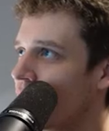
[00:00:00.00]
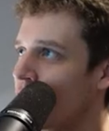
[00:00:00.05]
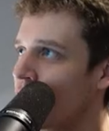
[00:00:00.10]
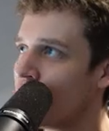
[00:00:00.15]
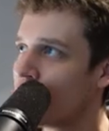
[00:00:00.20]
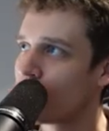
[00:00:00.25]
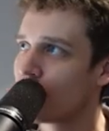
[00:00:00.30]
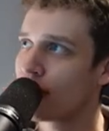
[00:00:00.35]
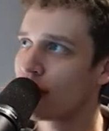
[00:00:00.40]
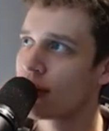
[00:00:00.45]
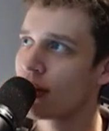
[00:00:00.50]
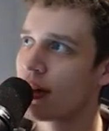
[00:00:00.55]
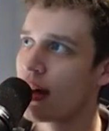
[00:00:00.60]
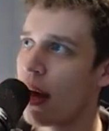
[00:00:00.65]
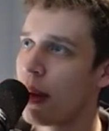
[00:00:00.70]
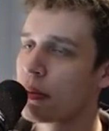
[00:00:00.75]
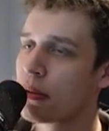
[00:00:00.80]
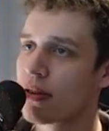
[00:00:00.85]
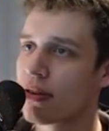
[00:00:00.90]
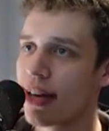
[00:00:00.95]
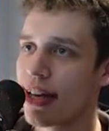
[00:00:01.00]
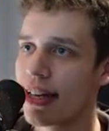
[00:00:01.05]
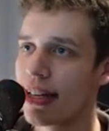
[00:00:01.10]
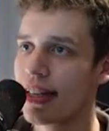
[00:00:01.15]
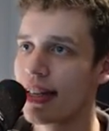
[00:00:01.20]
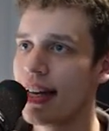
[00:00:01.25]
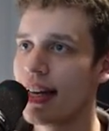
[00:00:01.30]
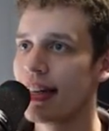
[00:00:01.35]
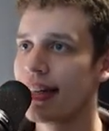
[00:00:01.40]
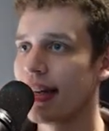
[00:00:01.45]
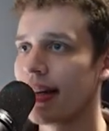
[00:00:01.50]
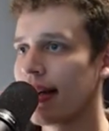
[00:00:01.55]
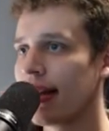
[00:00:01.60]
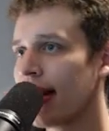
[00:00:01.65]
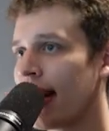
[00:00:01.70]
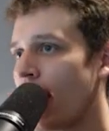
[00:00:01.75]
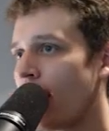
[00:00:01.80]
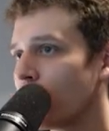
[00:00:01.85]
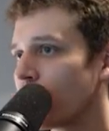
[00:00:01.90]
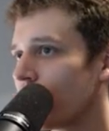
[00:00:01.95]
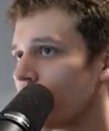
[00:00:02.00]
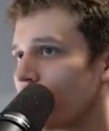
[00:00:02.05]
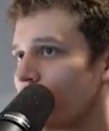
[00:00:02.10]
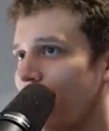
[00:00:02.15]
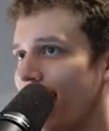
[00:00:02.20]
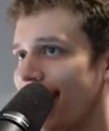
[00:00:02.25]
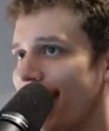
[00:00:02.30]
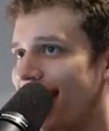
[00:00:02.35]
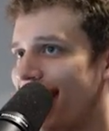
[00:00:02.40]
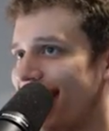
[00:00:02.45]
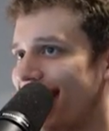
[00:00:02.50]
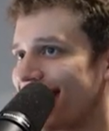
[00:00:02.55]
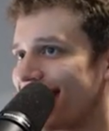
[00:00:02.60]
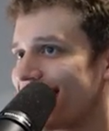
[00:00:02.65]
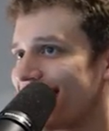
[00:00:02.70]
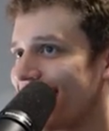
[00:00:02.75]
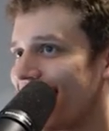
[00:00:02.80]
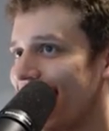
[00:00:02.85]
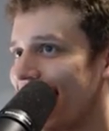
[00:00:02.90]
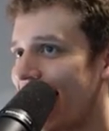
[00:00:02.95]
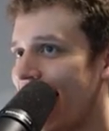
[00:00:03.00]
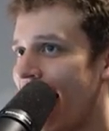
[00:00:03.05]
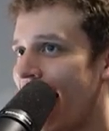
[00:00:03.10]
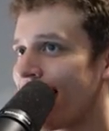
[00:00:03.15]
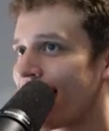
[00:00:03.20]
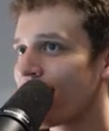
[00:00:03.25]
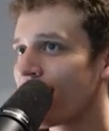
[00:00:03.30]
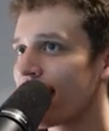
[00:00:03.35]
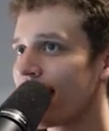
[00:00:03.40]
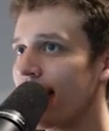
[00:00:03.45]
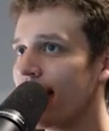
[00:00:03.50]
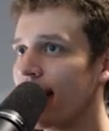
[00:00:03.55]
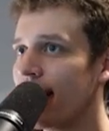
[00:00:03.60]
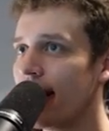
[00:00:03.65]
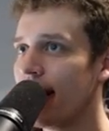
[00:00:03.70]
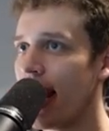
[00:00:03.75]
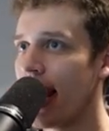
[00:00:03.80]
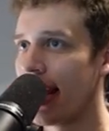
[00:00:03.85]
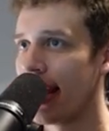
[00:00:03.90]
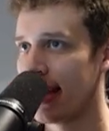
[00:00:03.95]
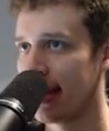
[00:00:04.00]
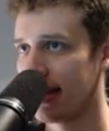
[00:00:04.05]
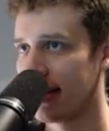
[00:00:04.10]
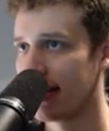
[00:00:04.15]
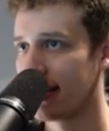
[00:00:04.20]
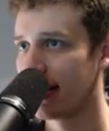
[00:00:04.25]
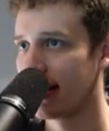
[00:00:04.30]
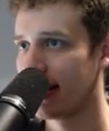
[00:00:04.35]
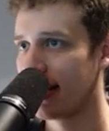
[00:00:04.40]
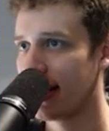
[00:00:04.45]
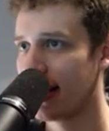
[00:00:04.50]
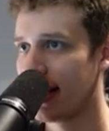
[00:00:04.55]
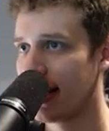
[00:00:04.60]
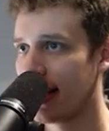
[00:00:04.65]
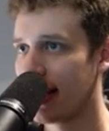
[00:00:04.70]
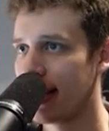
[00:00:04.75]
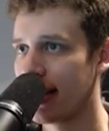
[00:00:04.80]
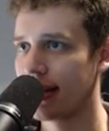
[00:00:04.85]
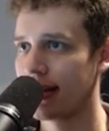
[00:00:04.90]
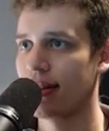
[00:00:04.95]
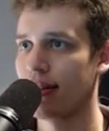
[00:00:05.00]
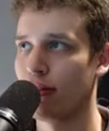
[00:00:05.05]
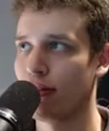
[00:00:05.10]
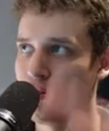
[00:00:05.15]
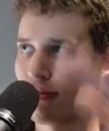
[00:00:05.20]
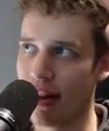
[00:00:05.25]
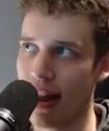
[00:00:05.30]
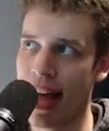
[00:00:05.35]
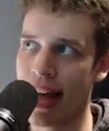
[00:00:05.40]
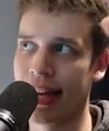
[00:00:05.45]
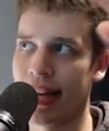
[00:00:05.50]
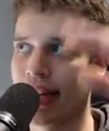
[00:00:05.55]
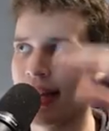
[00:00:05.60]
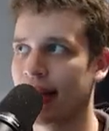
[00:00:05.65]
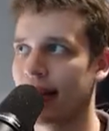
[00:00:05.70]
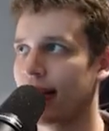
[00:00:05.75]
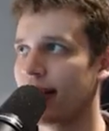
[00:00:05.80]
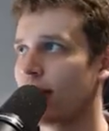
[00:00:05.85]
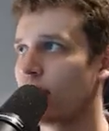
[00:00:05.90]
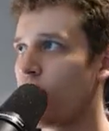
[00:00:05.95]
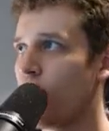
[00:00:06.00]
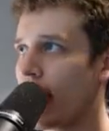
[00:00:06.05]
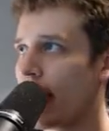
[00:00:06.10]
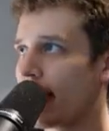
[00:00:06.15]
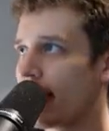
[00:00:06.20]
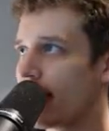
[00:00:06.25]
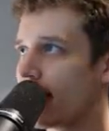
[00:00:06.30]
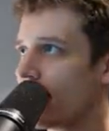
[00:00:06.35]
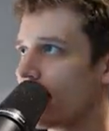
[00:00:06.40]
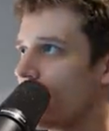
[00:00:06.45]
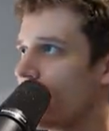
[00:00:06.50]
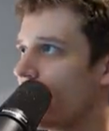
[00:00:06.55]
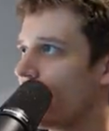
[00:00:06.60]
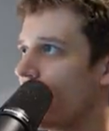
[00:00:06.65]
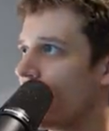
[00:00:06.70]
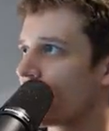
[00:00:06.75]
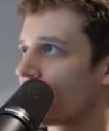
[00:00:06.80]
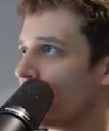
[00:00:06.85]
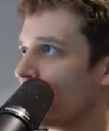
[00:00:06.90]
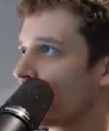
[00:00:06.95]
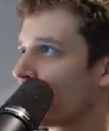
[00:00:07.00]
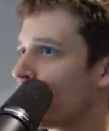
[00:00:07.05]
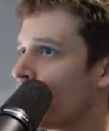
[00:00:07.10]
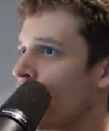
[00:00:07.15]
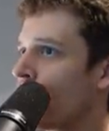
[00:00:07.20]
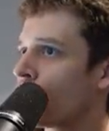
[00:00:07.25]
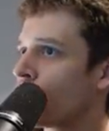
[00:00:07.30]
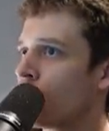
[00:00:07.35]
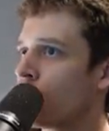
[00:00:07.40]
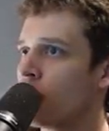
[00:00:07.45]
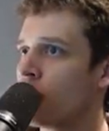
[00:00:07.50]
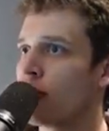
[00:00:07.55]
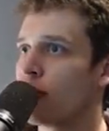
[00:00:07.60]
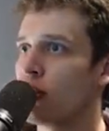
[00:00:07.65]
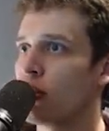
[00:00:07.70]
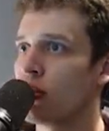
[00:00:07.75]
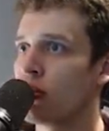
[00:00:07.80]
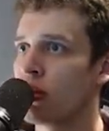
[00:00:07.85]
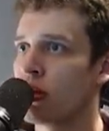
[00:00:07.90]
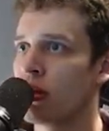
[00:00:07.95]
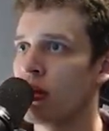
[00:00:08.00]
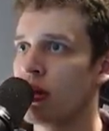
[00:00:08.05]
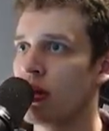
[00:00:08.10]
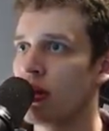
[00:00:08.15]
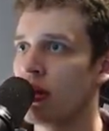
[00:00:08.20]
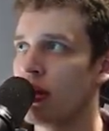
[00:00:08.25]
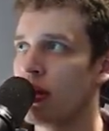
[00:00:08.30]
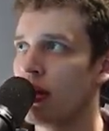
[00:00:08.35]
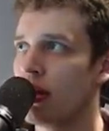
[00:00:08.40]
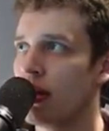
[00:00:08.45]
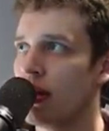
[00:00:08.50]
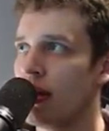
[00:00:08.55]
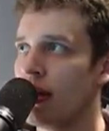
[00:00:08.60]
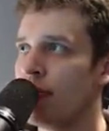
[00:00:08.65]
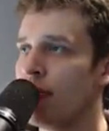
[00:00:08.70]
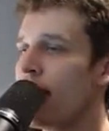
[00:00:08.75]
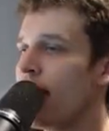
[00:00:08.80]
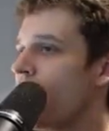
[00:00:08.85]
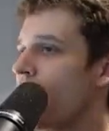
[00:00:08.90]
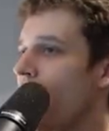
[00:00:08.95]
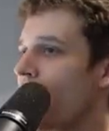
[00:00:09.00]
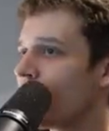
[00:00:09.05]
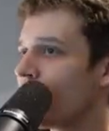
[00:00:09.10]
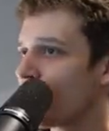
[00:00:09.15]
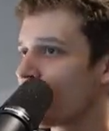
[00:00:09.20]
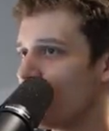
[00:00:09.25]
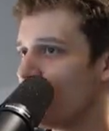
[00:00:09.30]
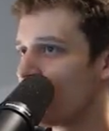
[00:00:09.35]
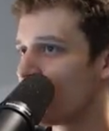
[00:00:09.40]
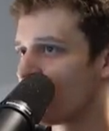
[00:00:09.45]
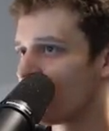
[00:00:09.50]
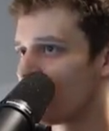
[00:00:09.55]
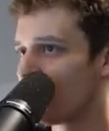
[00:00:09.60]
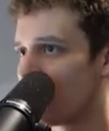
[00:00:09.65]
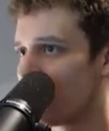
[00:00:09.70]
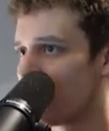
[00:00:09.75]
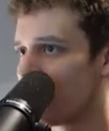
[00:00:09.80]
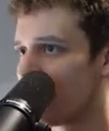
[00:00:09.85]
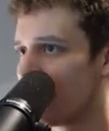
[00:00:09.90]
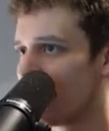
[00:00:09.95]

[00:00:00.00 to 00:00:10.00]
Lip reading: So there's an upgrade that allows the Vikings to land and go flying quicker. That's called smart servos. But he hasn't researched it.